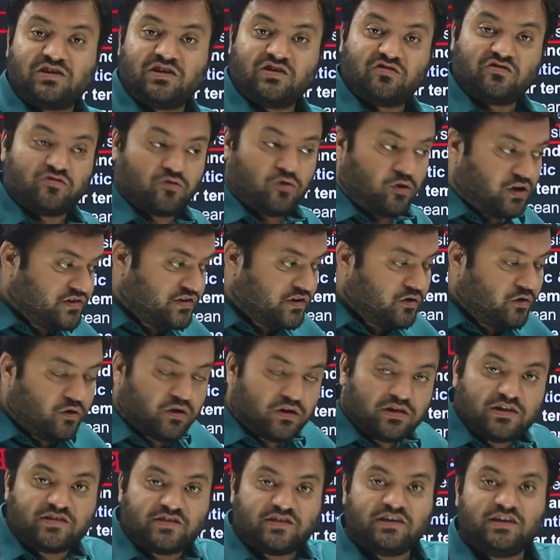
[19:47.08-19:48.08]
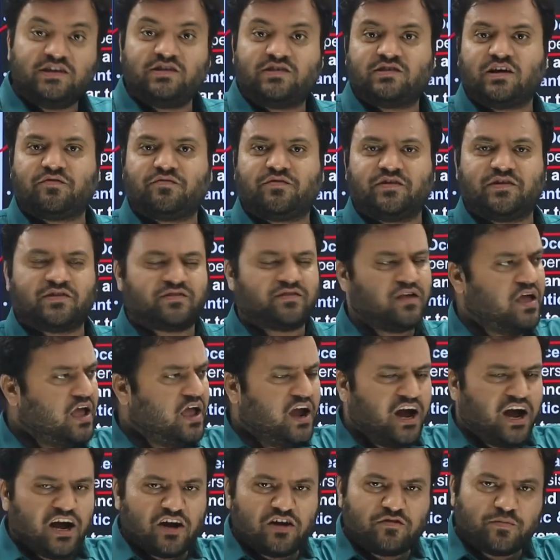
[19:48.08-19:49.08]
causing on the sea surface.
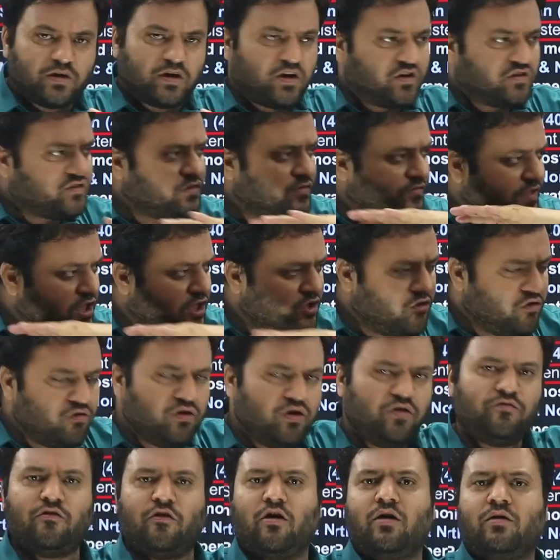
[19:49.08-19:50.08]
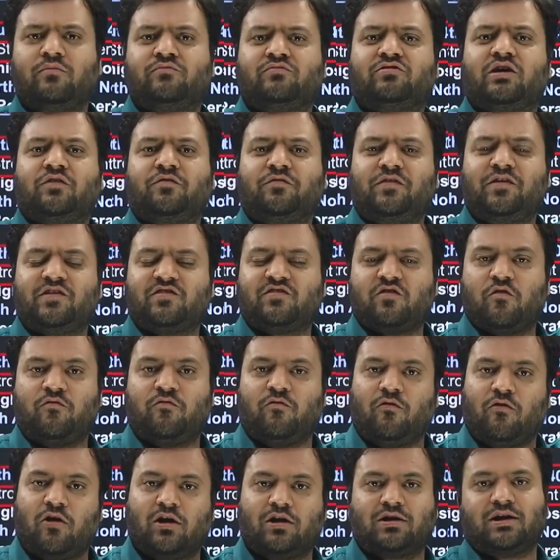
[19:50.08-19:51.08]
It's because of the uniform surface of
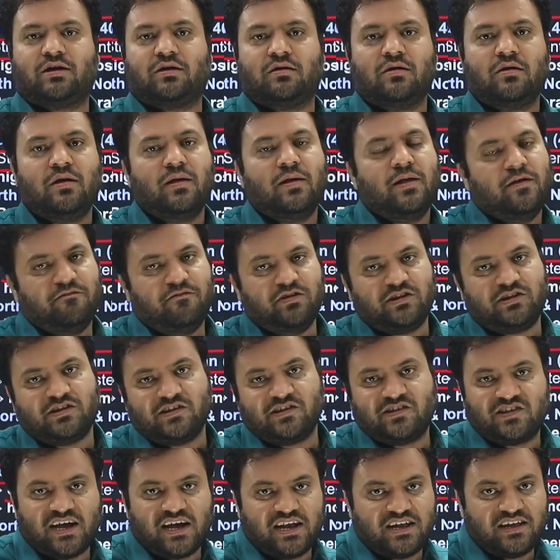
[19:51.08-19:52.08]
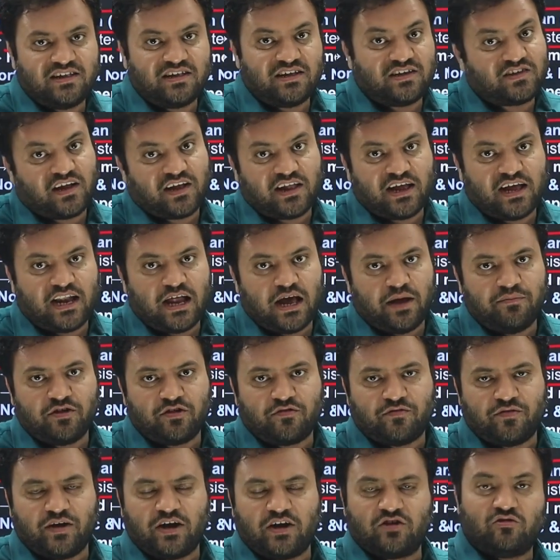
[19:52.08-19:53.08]
water which is there in the southern
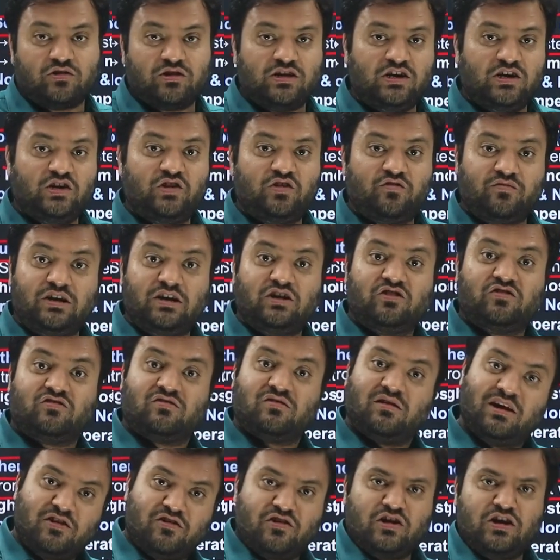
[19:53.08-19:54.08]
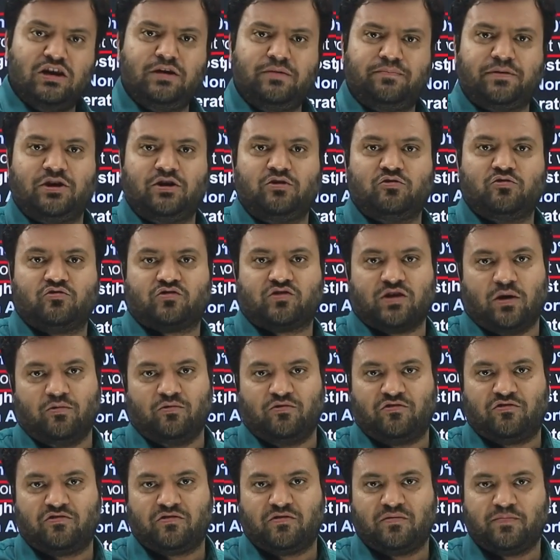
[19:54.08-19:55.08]
hemisphere. So these winds literally produce
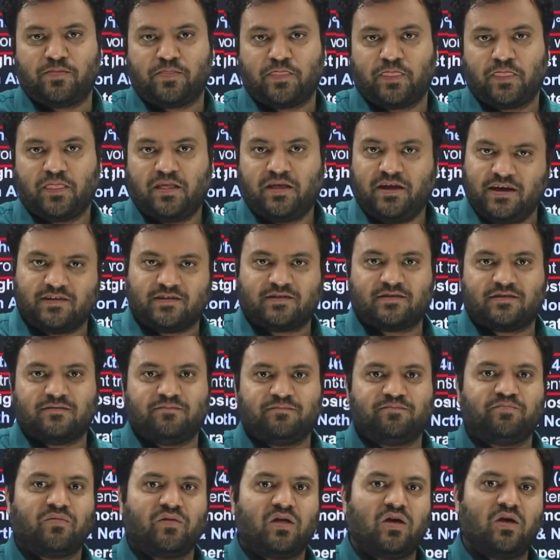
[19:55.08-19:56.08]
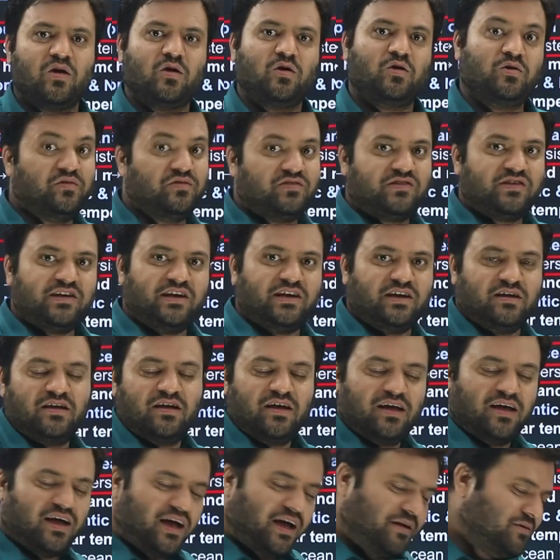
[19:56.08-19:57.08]
sounds. Yes, you'll see,
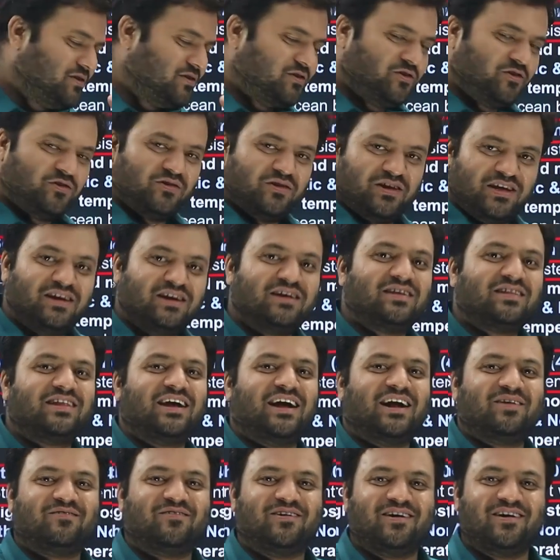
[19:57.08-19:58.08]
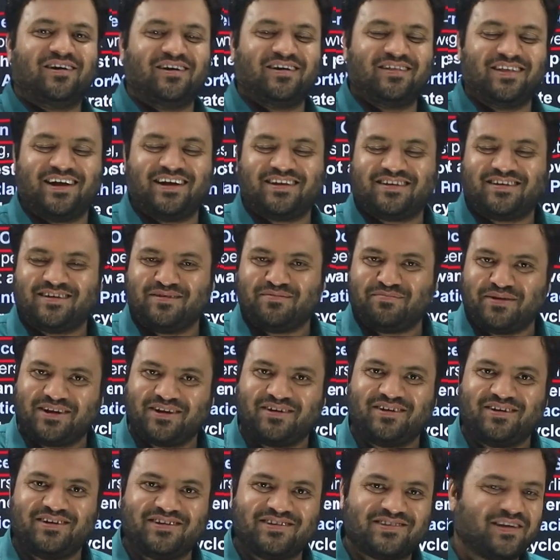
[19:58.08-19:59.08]
I mean, you'll hear that
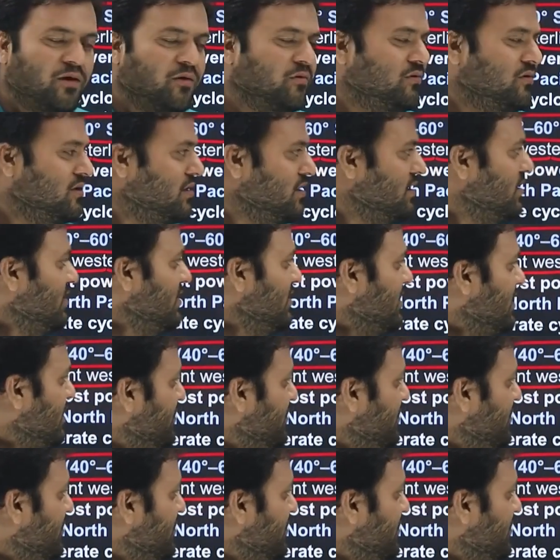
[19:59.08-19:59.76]
particular sound if